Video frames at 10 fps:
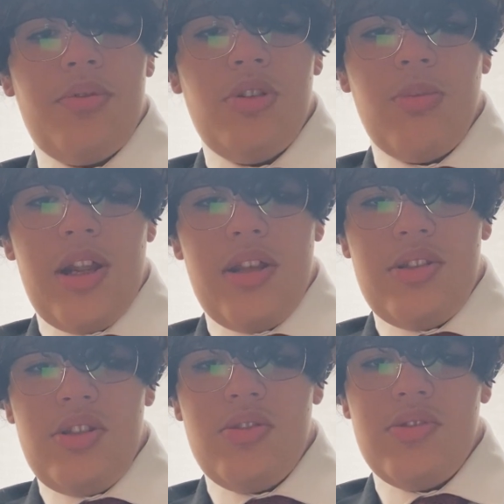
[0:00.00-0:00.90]

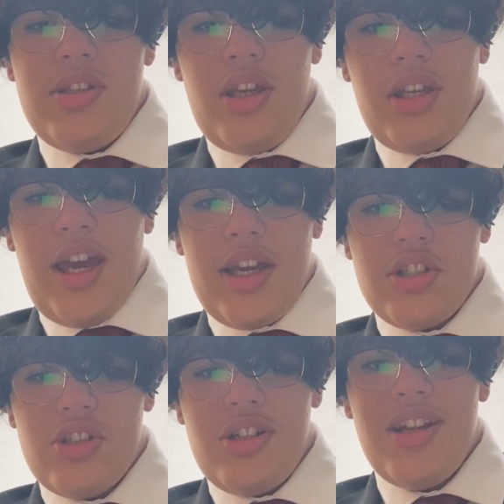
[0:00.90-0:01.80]
humanity, to take
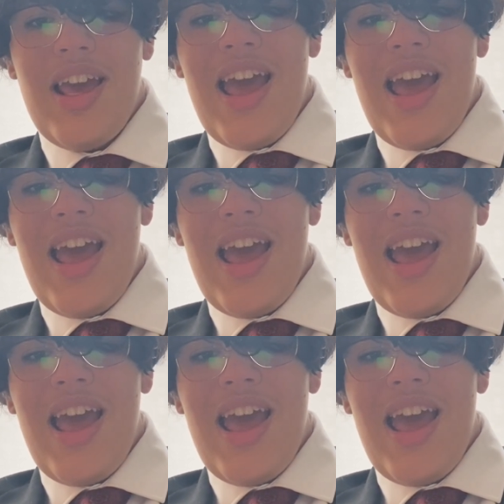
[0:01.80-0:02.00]
action,